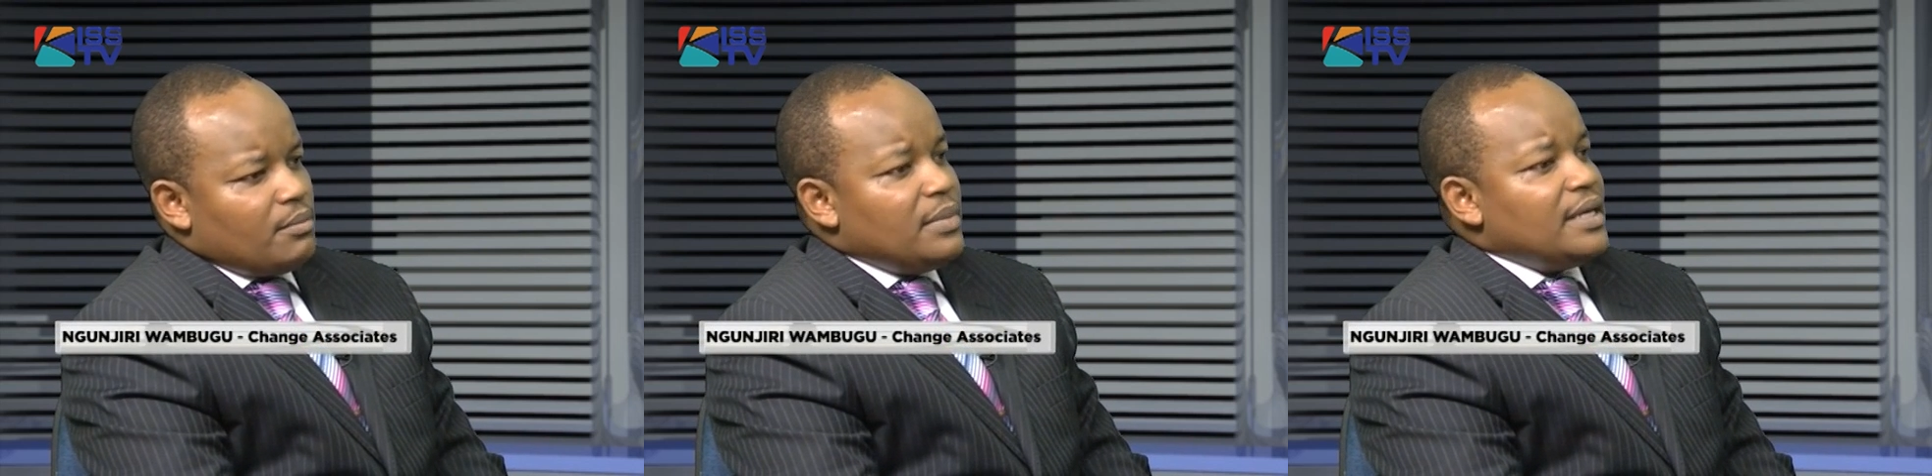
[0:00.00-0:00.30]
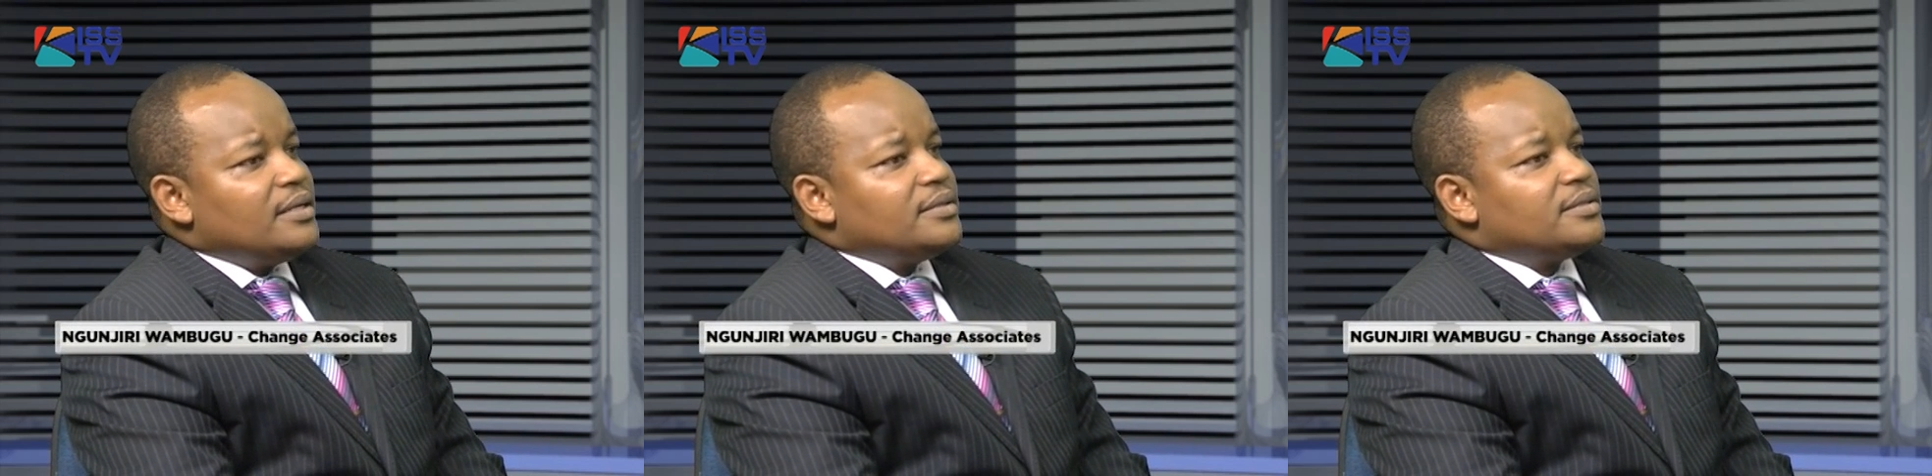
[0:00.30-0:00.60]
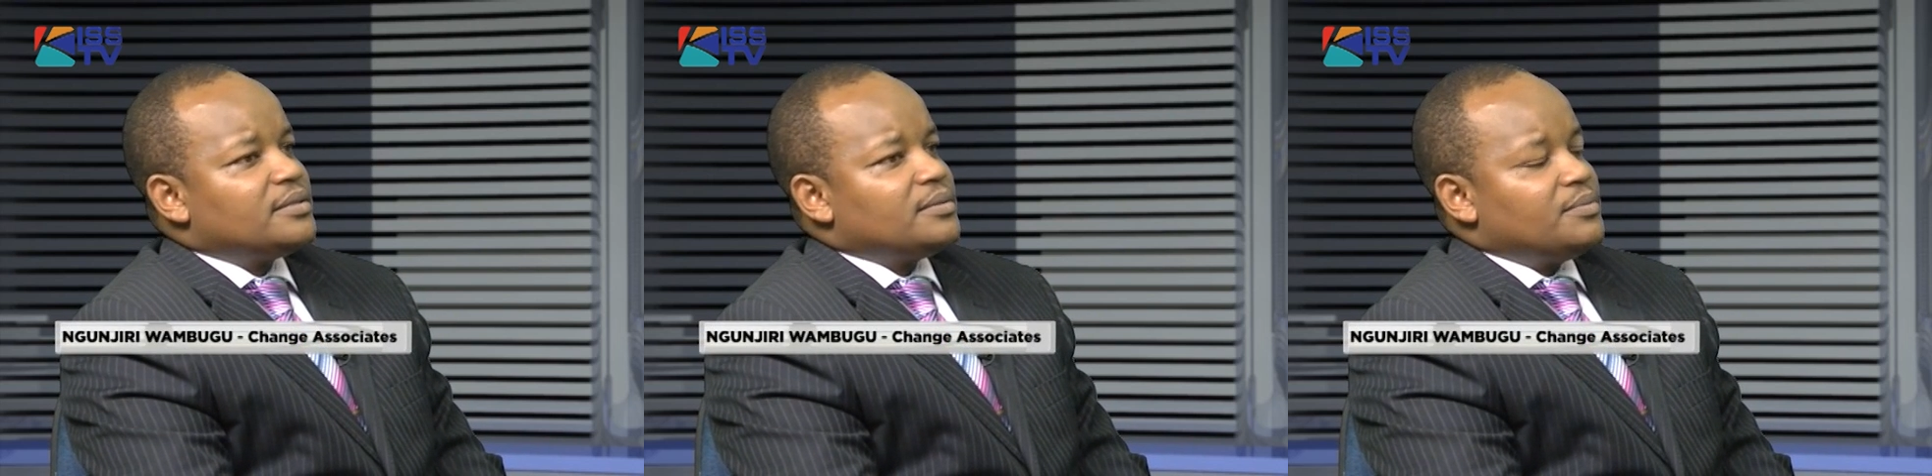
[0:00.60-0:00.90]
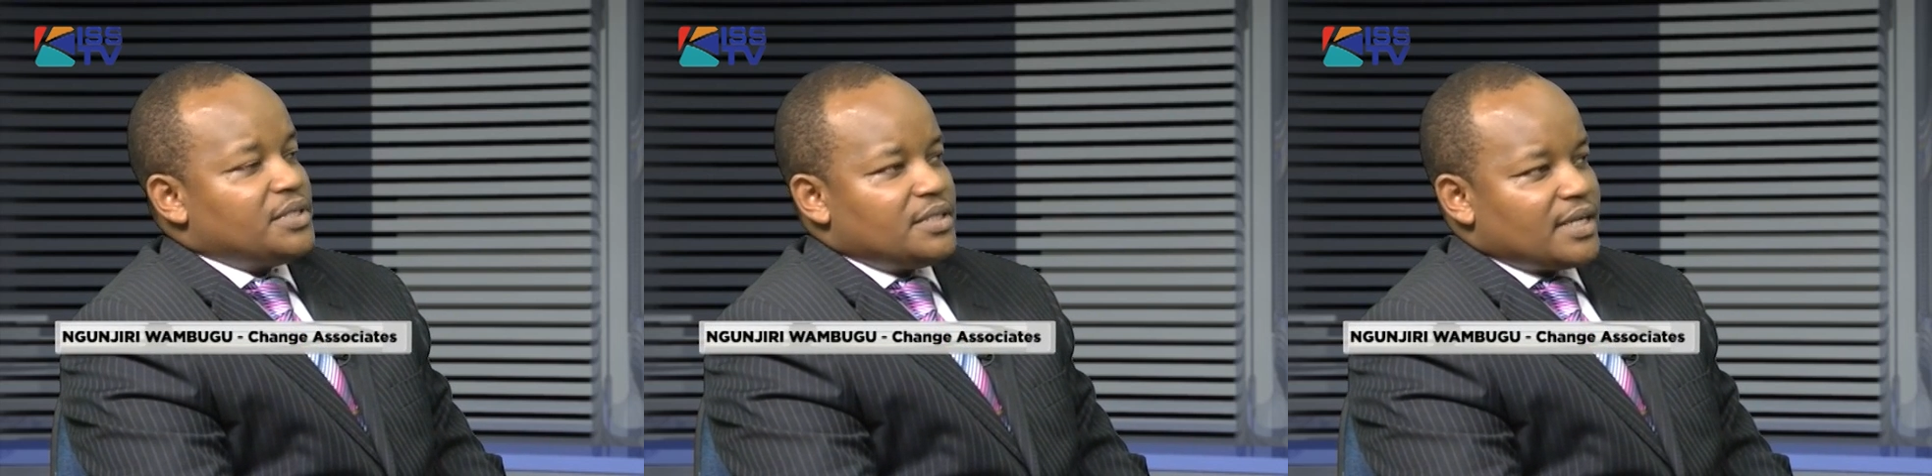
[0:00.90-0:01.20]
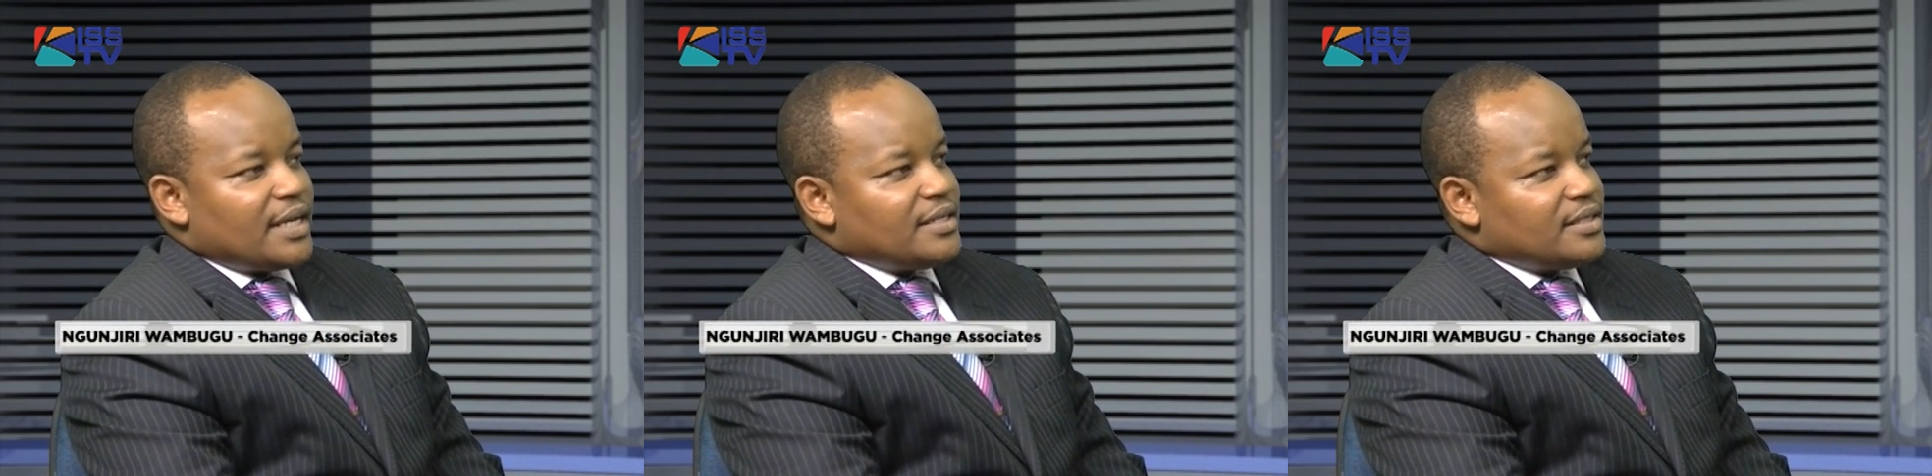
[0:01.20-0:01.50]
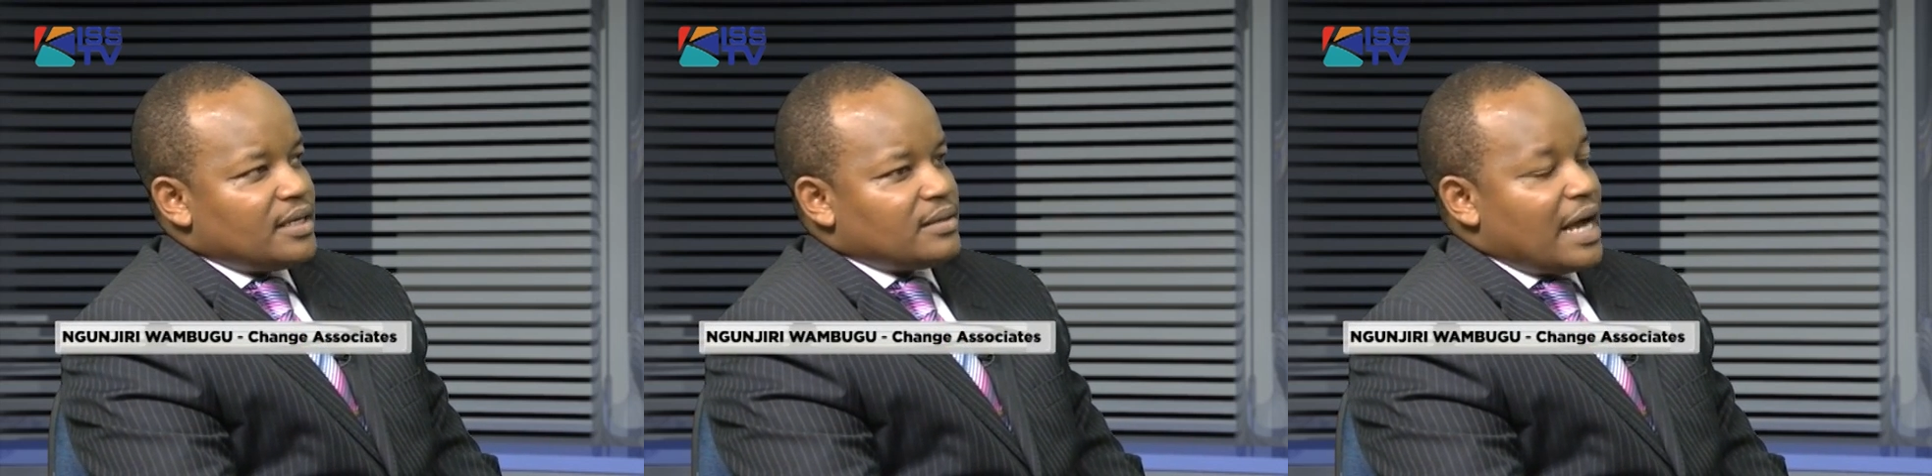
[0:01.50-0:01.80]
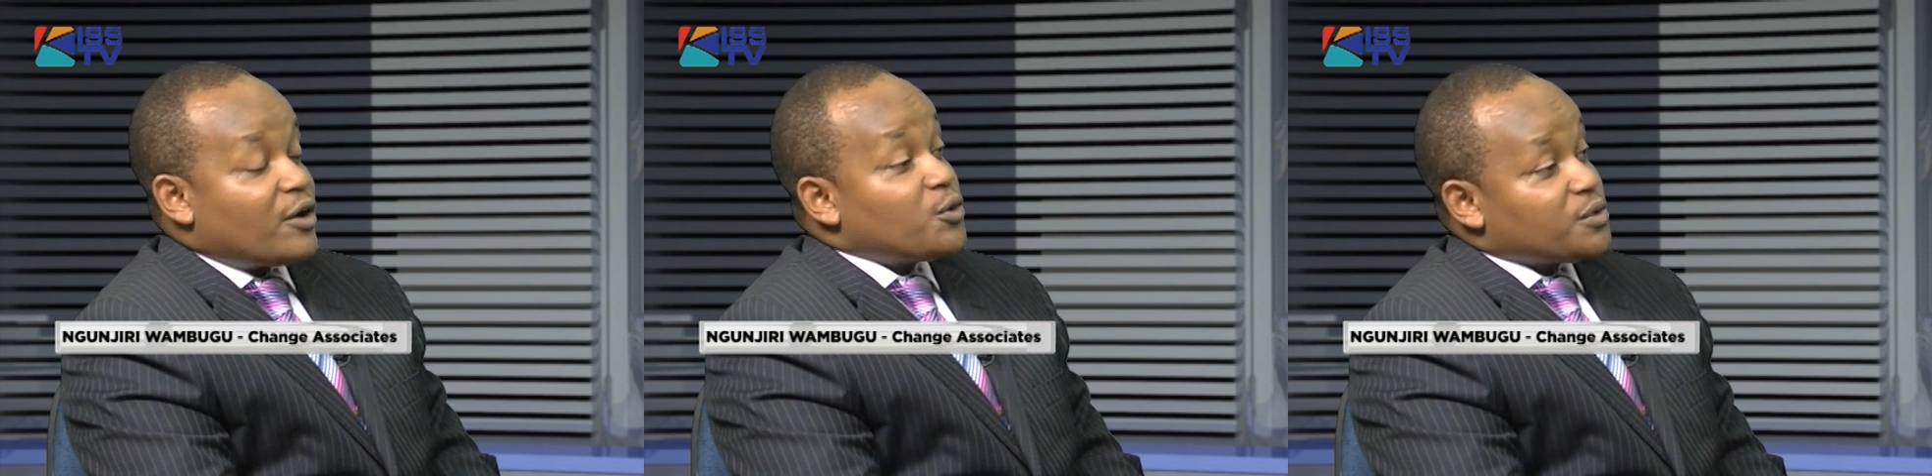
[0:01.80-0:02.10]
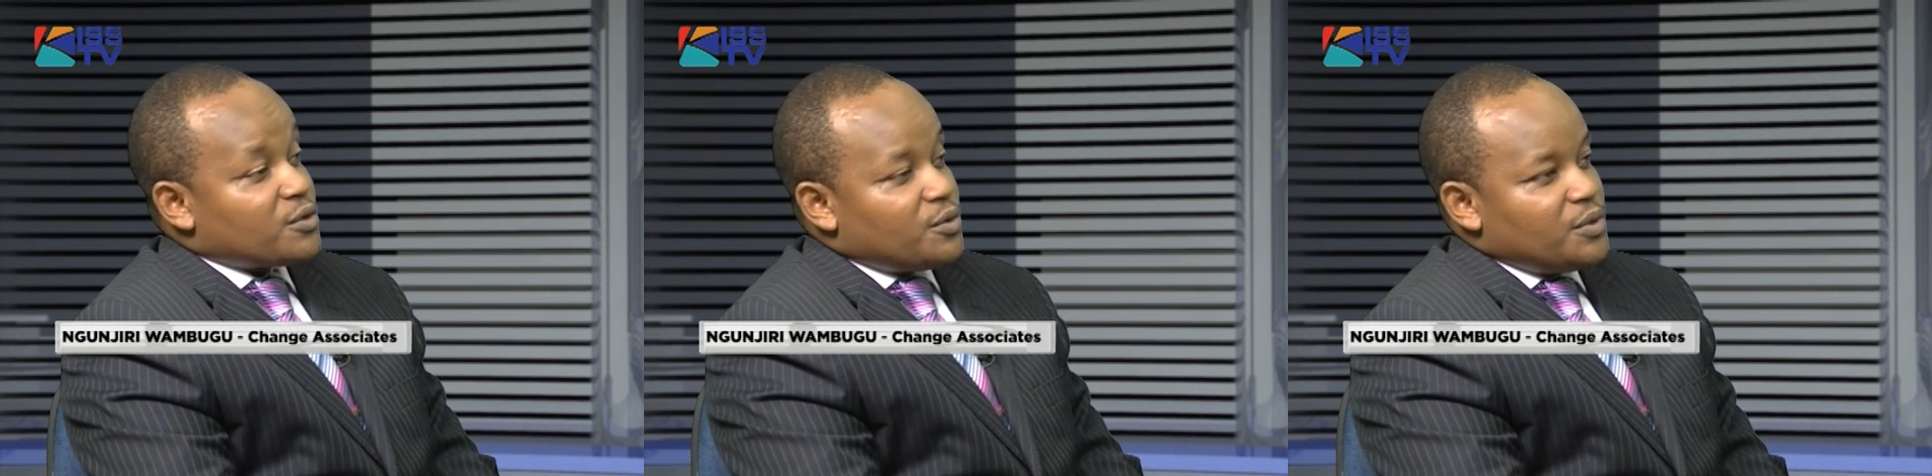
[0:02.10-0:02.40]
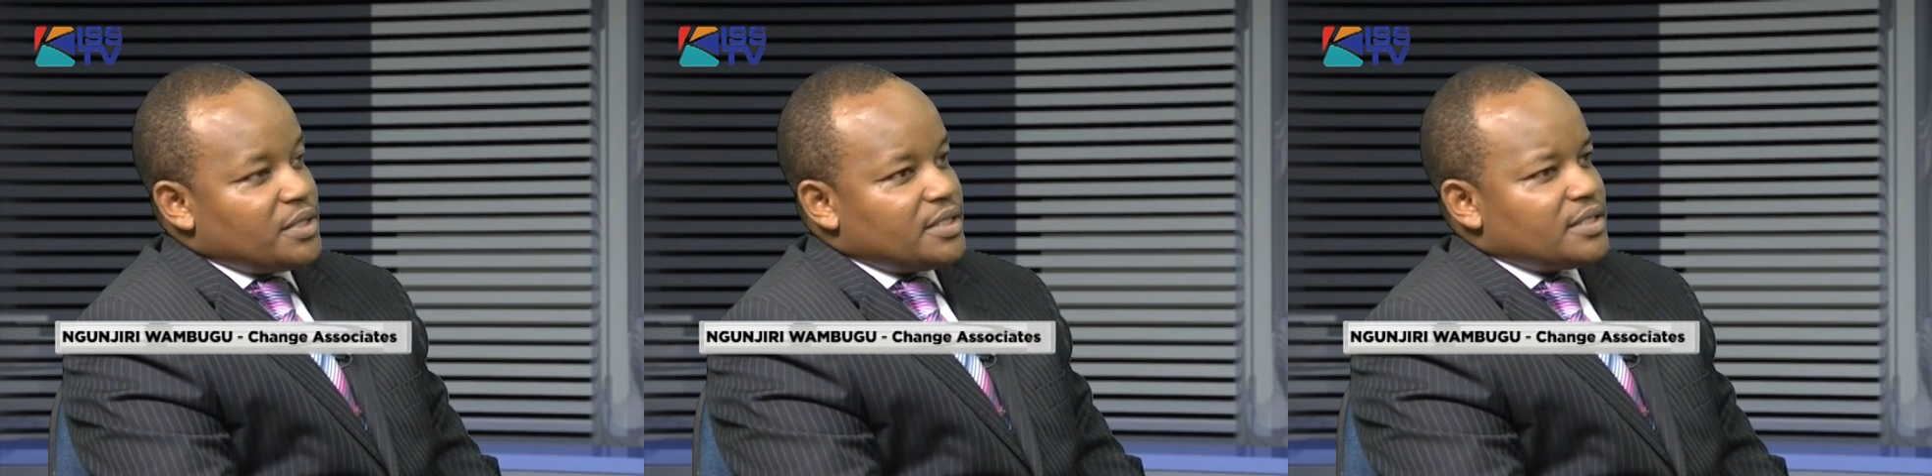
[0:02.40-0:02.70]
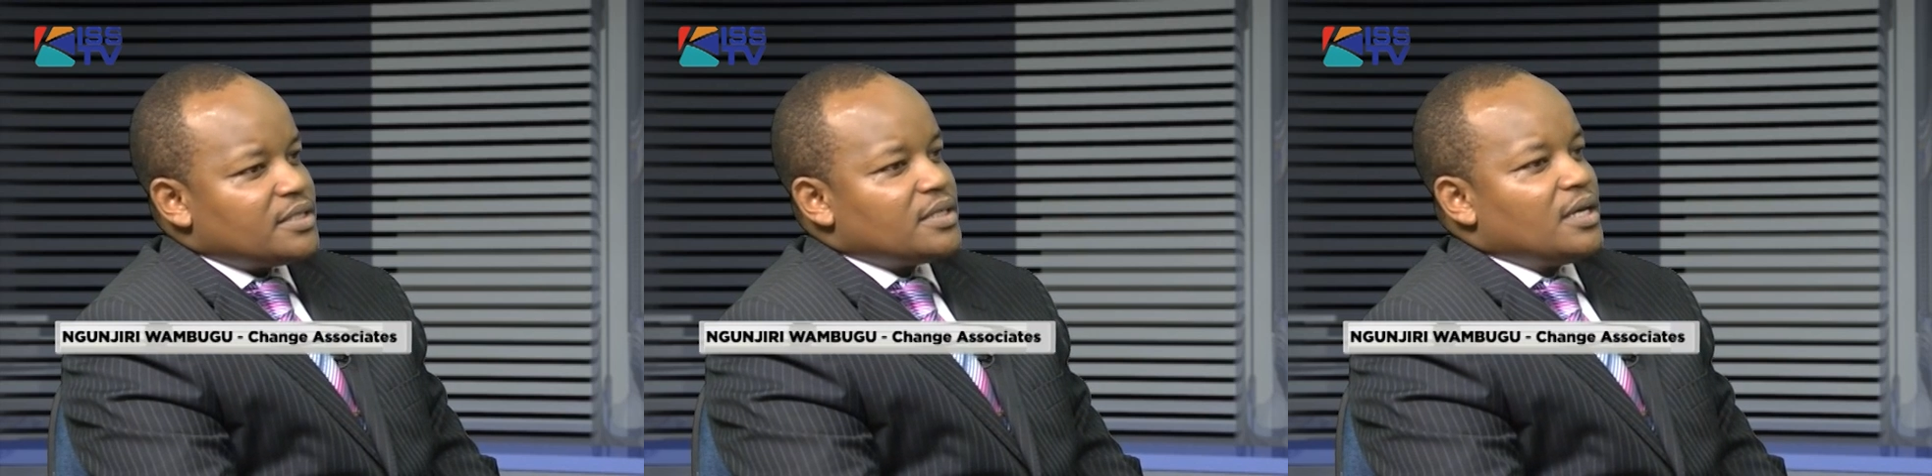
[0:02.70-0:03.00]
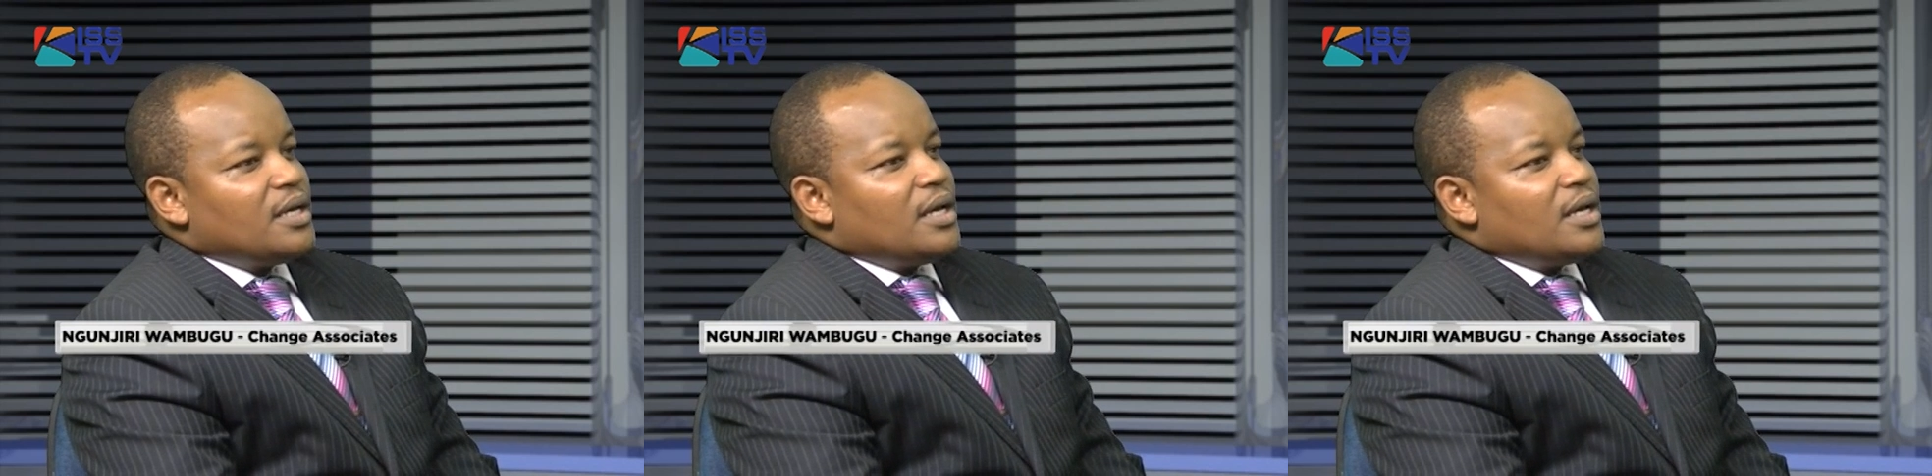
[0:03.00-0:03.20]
build bridges again across communities,